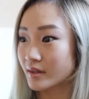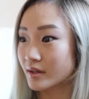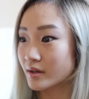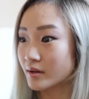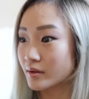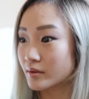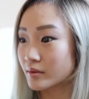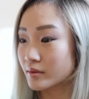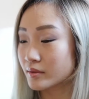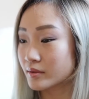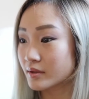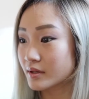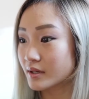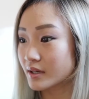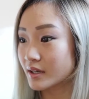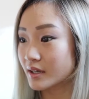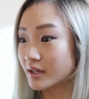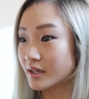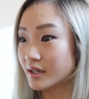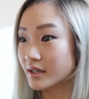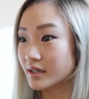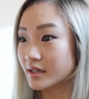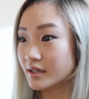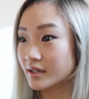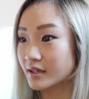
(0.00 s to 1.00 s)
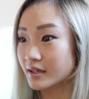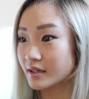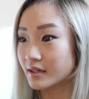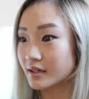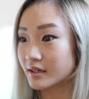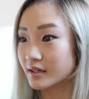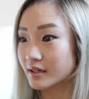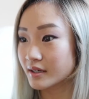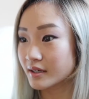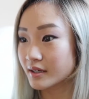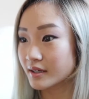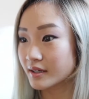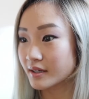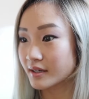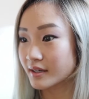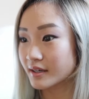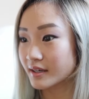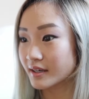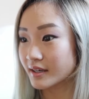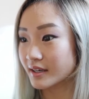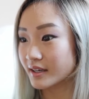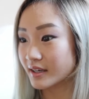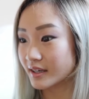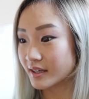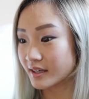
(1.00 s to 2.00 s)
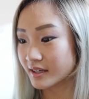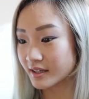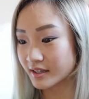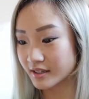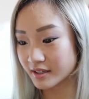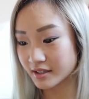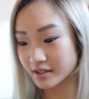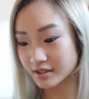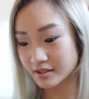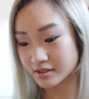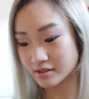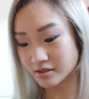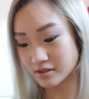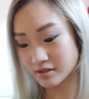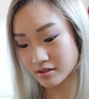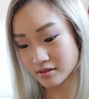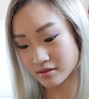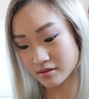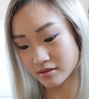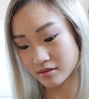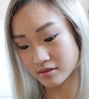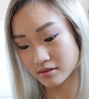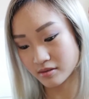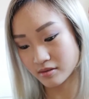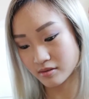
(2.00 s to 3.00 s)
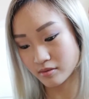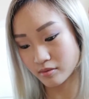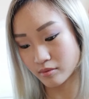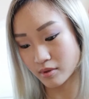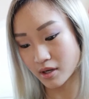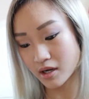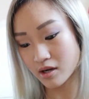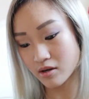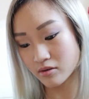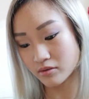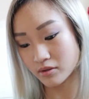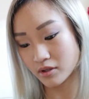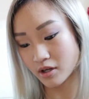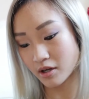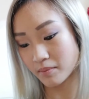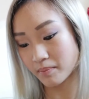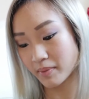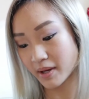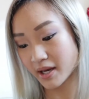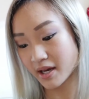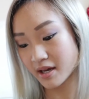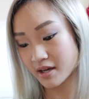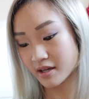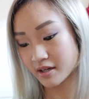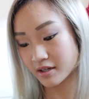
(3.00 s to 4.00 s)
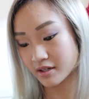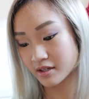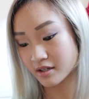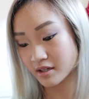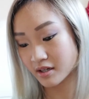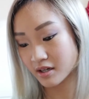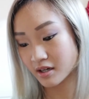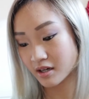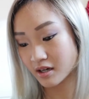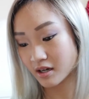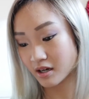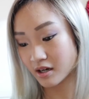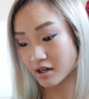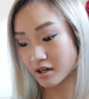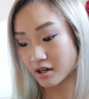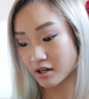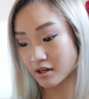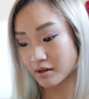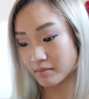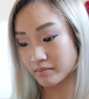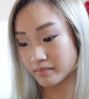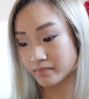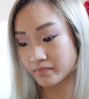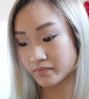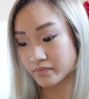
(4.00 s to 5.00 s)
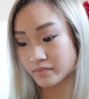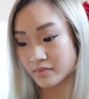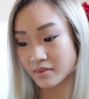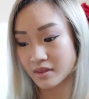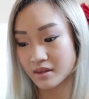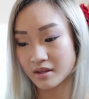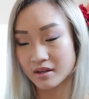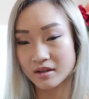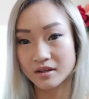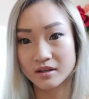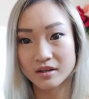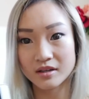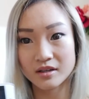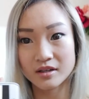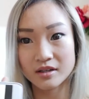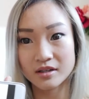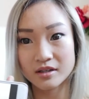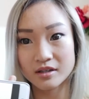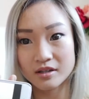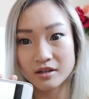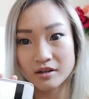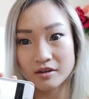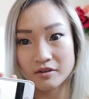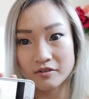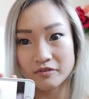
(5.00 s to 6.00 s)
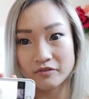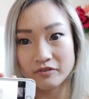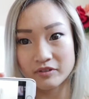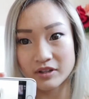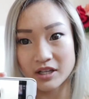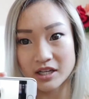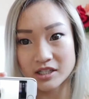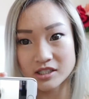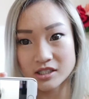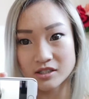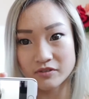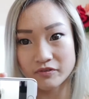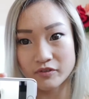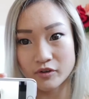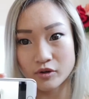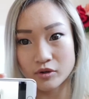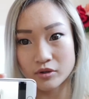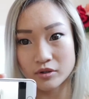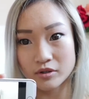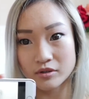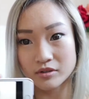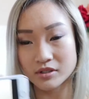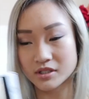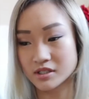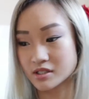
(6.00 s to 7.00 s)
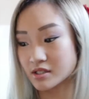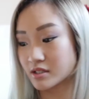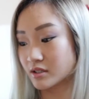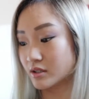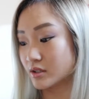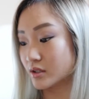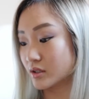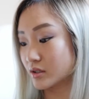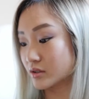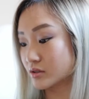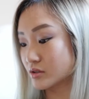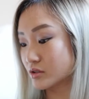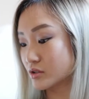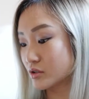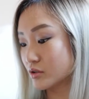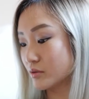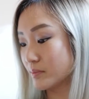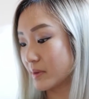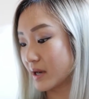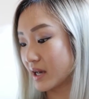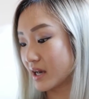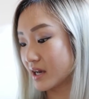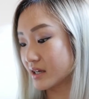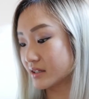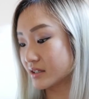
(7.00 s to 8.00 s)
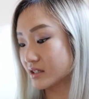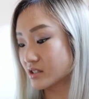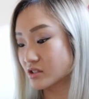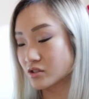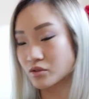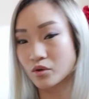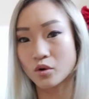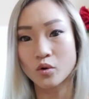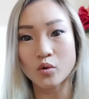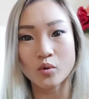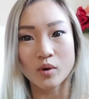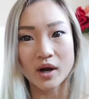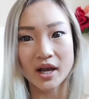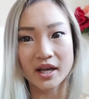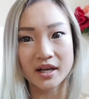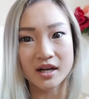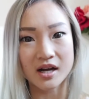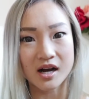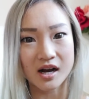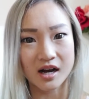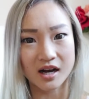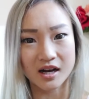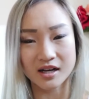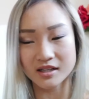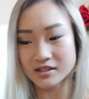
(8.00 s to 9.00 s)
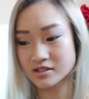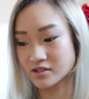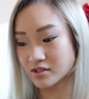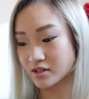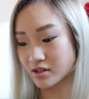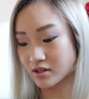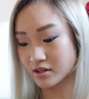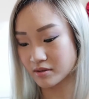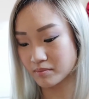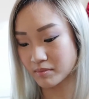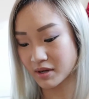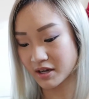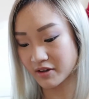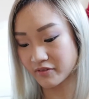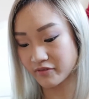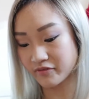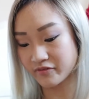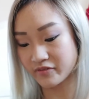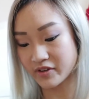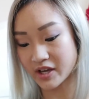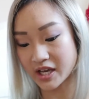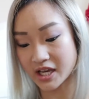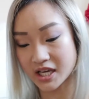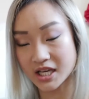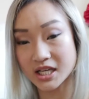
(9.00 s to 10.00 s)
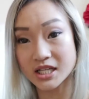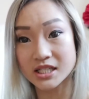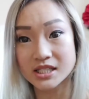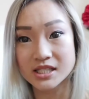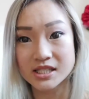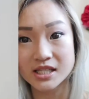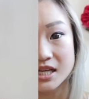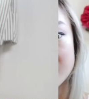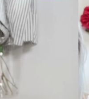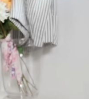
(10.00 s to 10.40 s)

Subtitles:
Okay. And wow, not bad. In flash photo, it doesn't look too bad. There's no white cast on my face.